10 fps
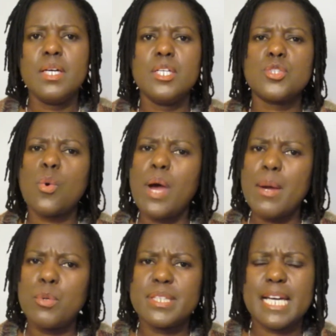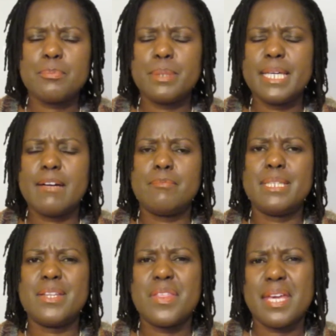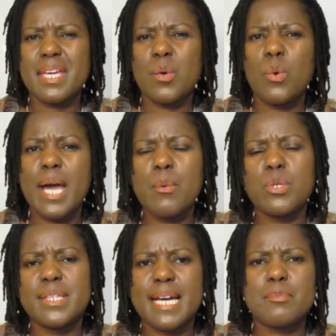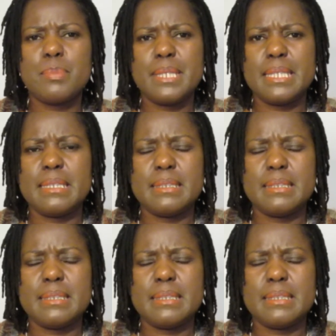So why would that be? I've been thinking, why would that be?